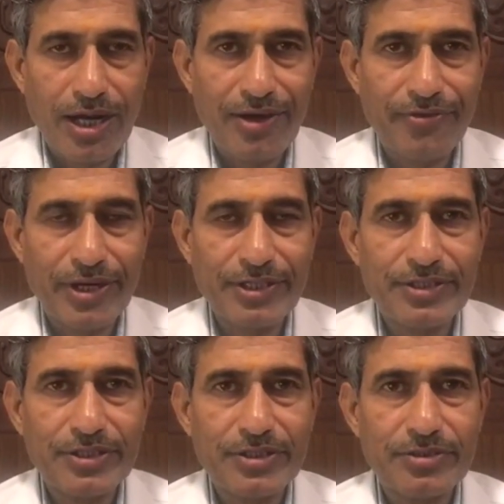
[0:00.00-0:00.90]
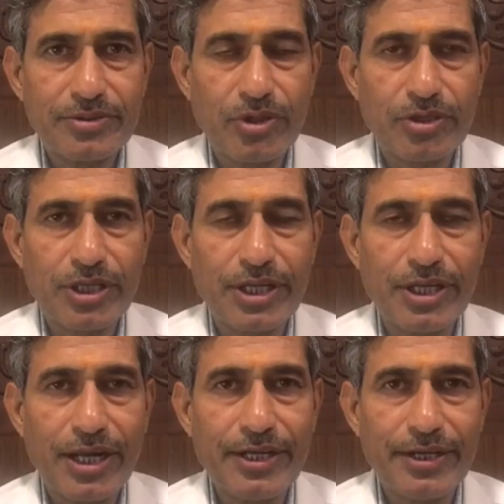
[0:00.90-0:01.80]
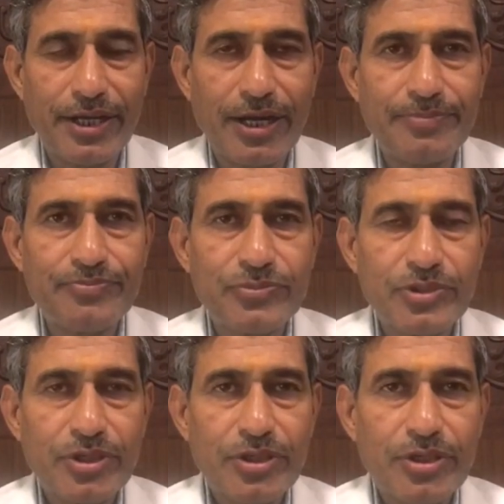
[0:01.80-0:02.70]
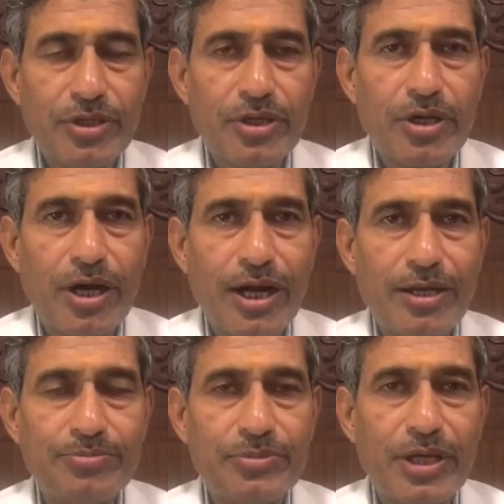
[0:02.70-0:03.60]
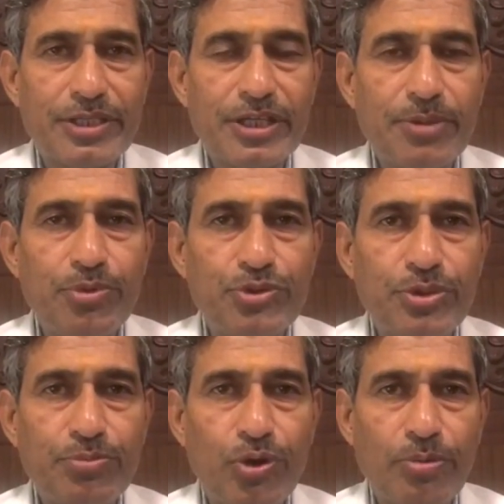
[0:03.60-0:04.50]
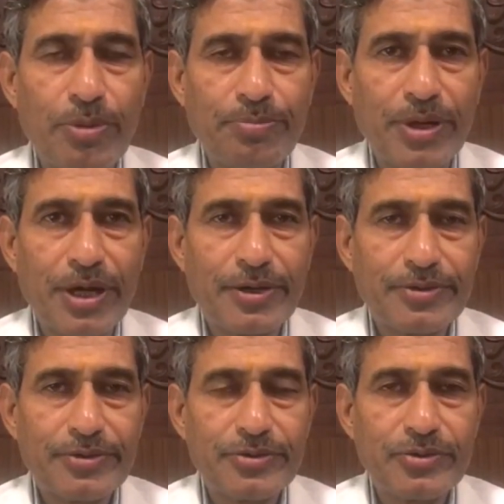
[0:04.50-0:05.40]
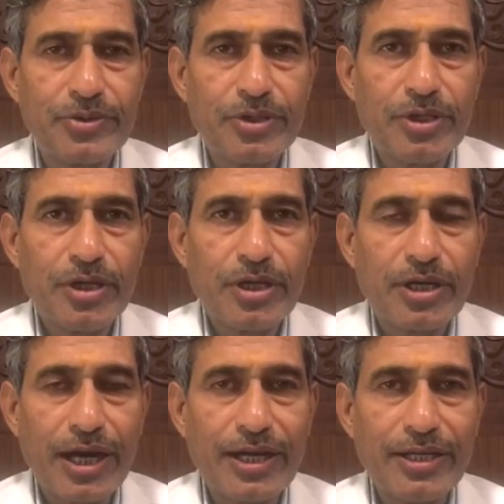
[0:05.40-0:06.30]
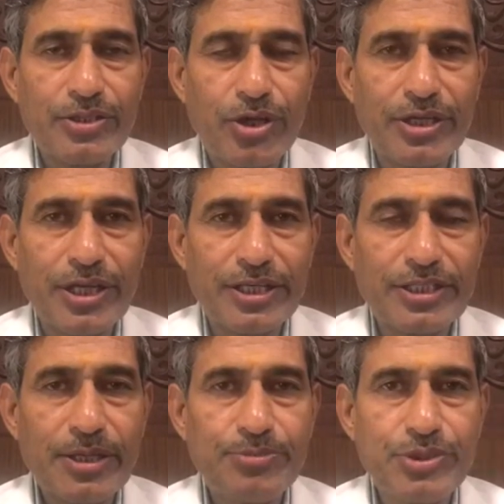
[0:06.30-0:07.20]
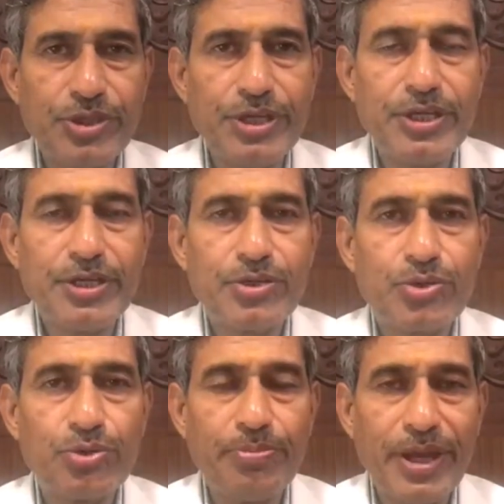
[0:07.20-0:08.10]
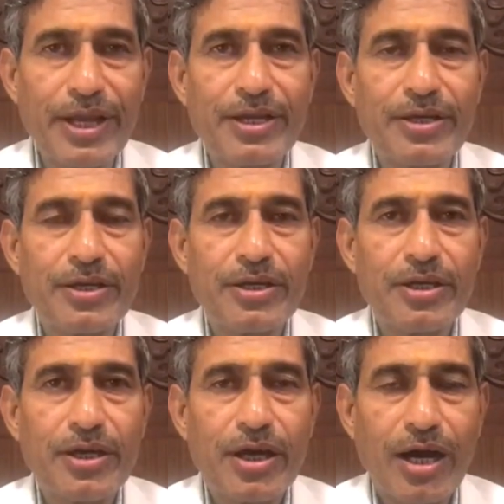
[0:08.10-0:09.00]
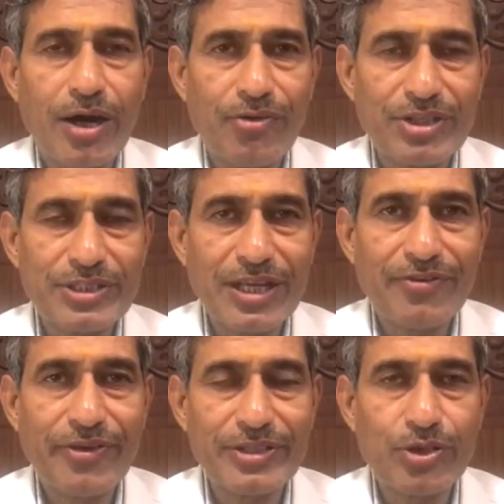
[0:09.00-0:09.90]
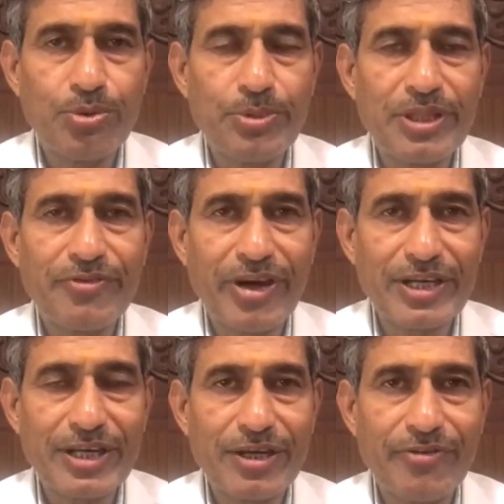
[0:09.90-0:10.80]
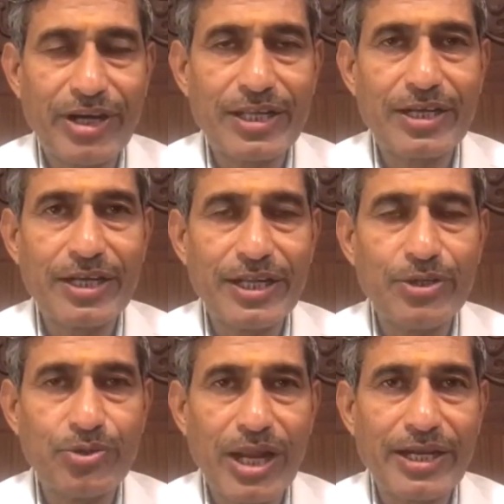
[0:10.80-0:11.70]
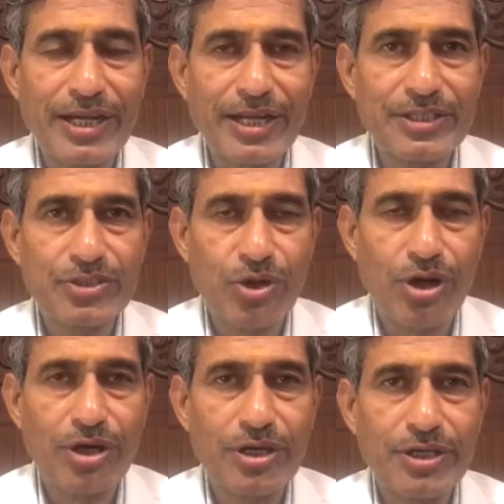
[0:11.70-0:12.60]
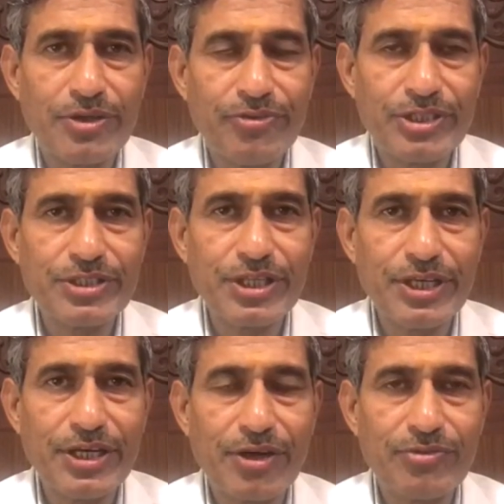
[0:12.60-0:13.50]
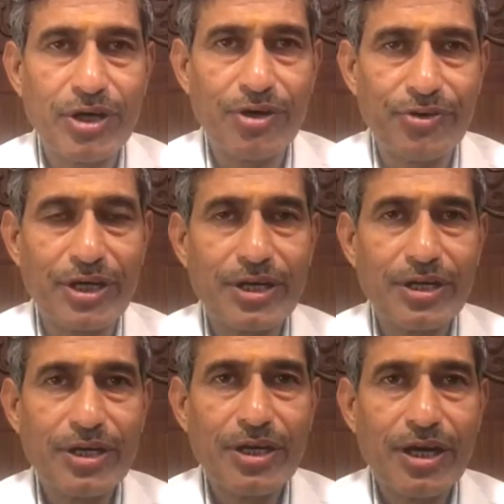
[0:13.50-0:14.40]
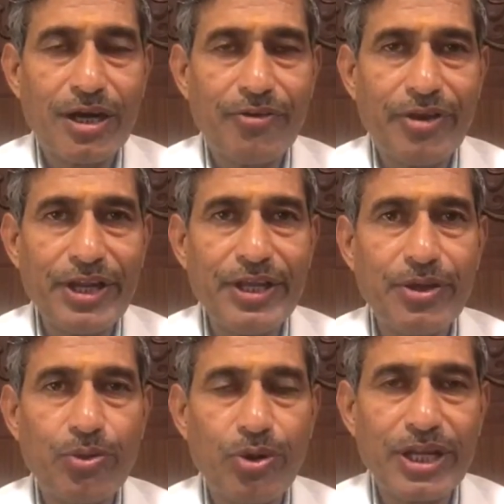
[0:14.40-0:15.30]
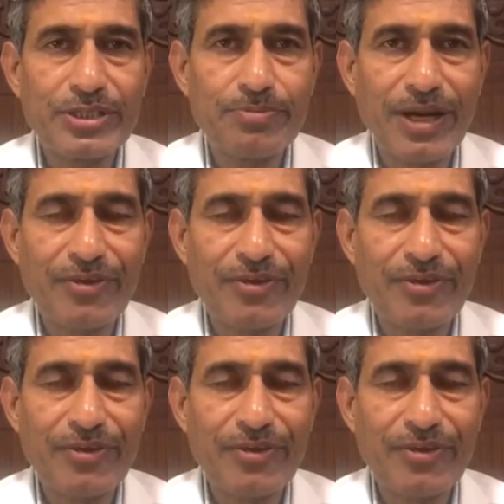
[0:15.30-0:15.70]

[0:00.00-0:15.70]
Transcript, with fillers: Hi friends, Doctor Hira India. I am H W C board member. Kindly join H W C to make ourselves and the homeopathic fraternity united and strong, which is the need of the hour, a very oldest